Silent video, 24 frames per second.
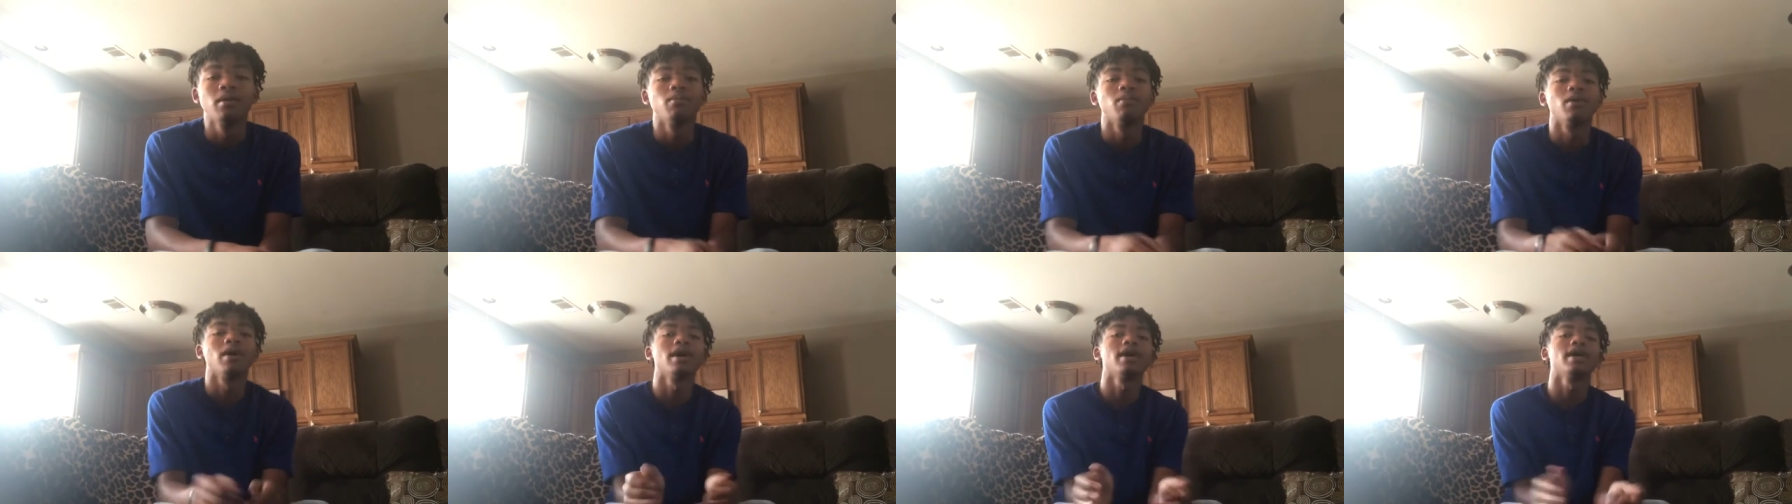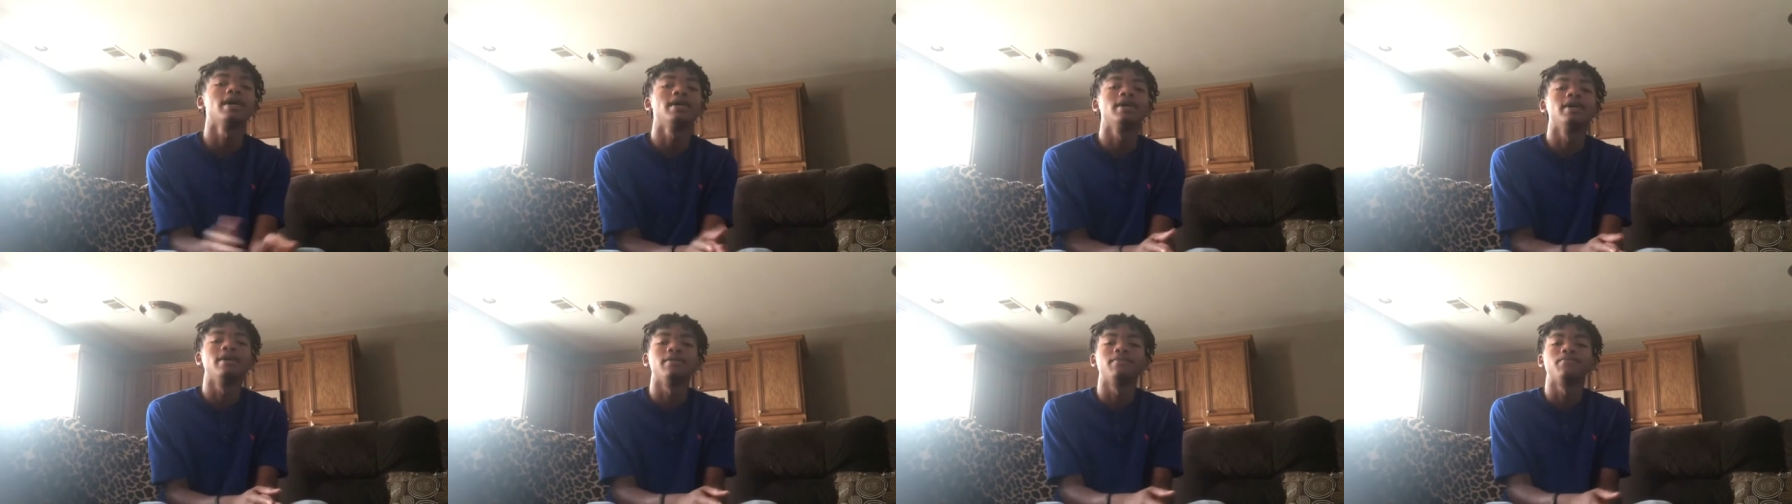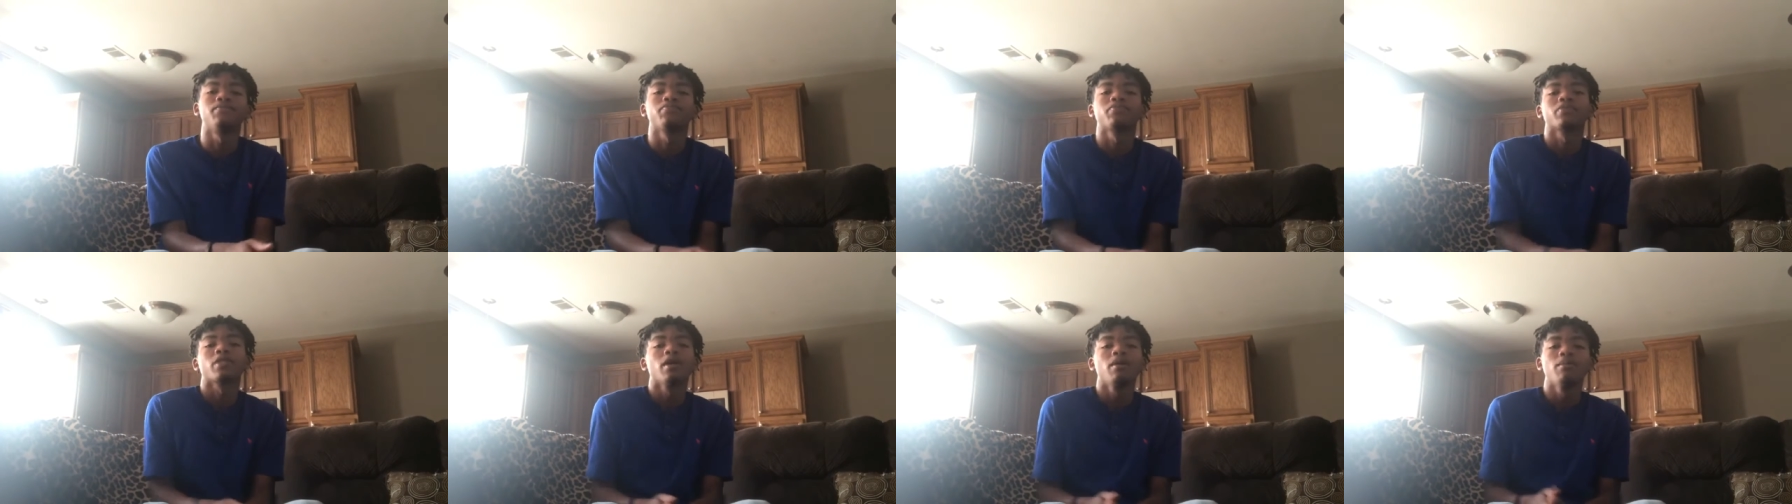But hey,
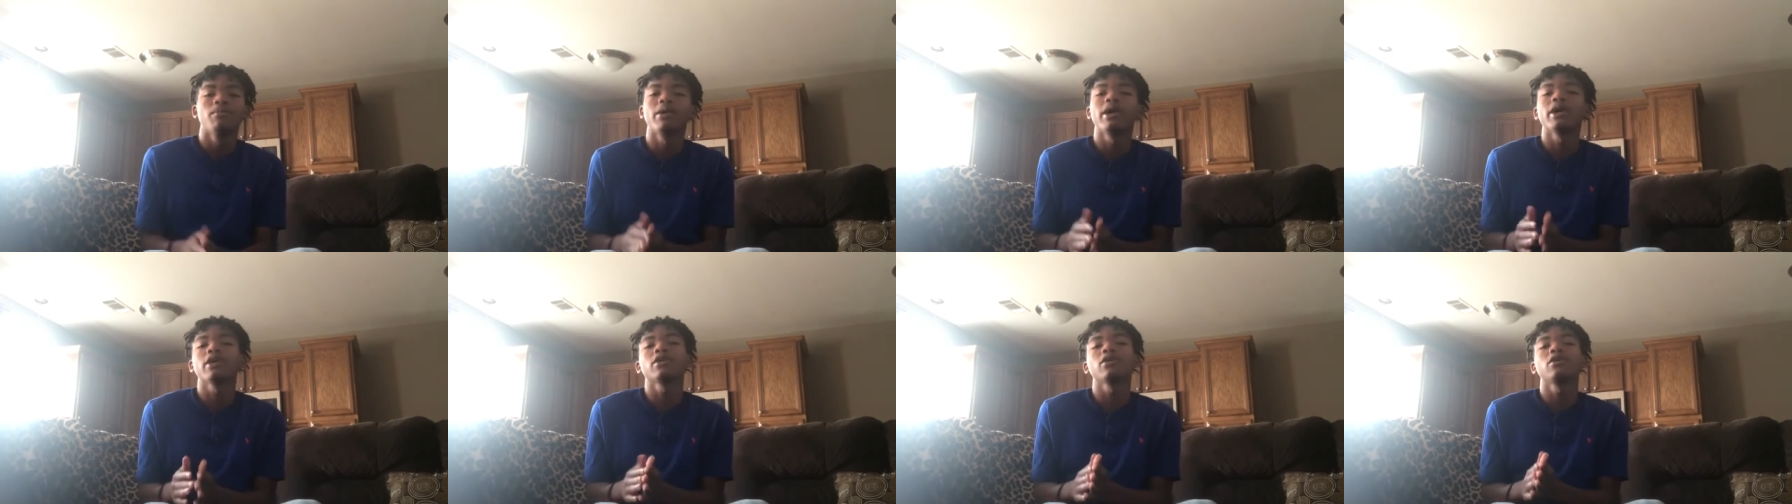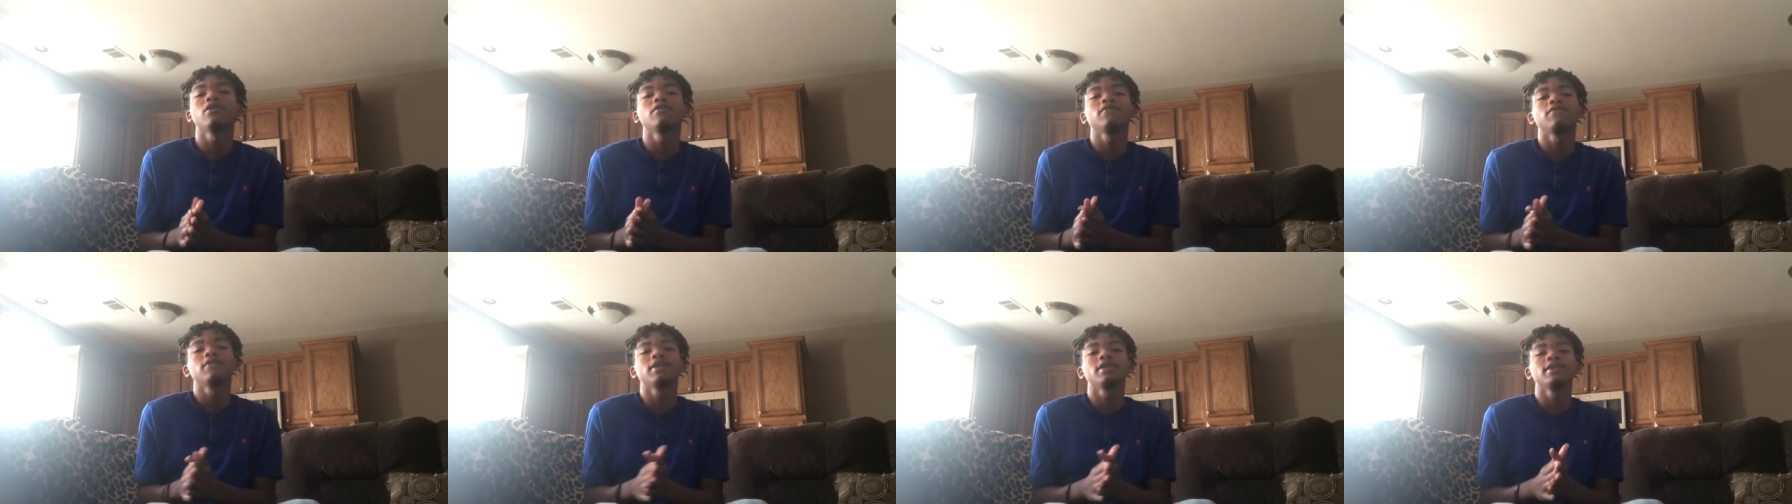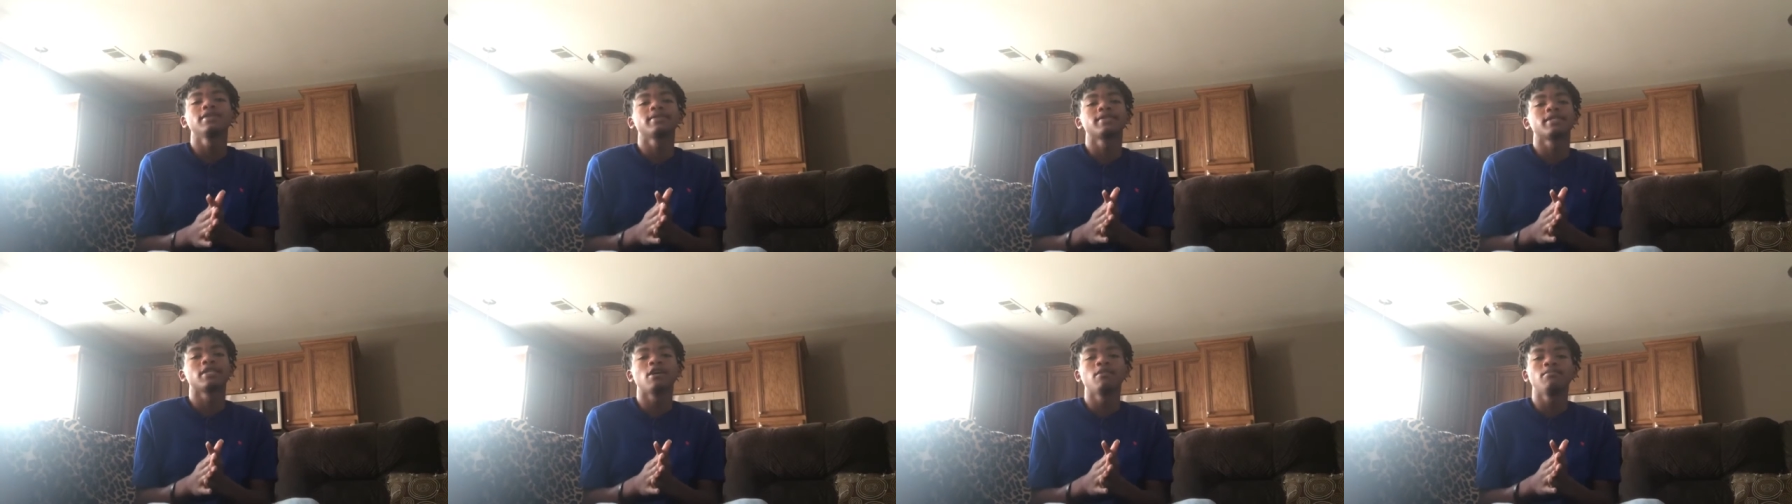my goal for
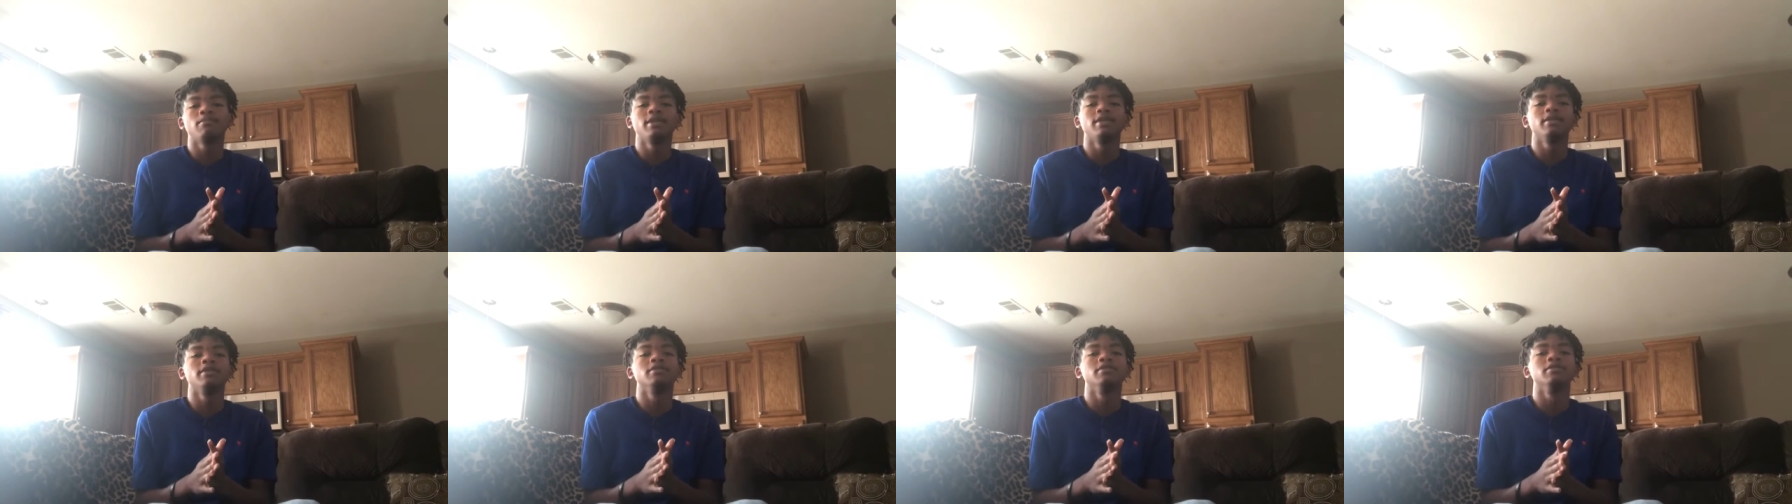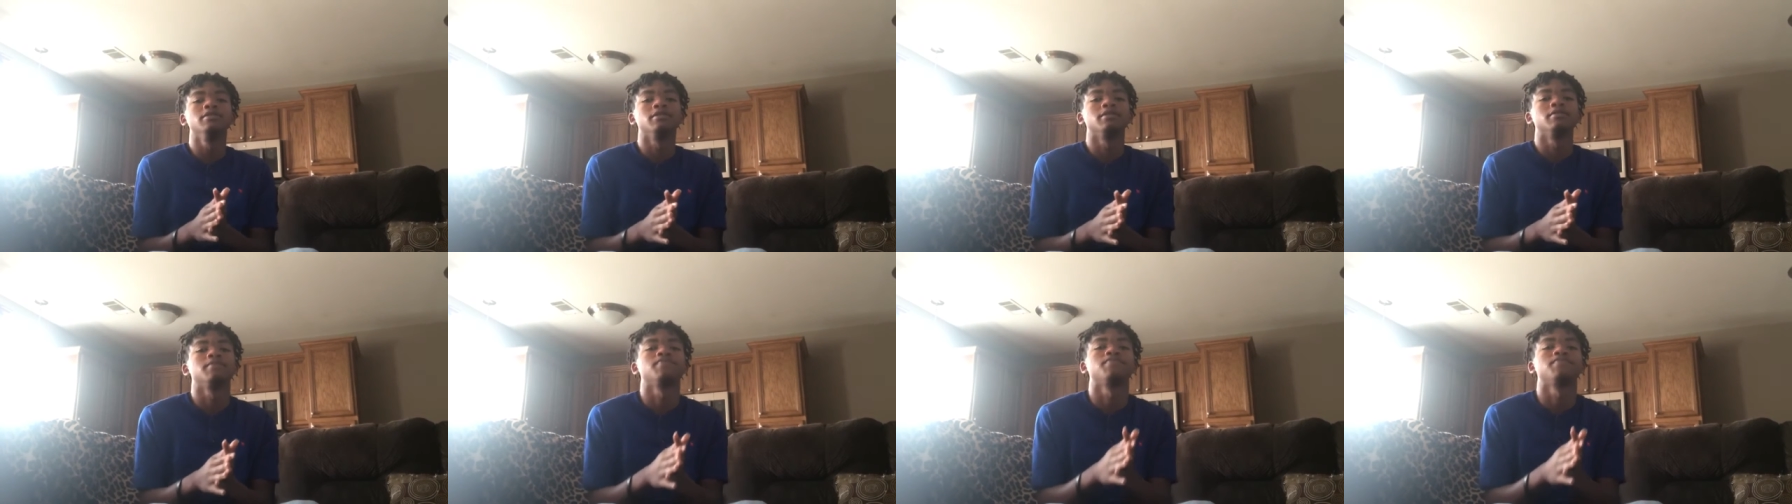this summer is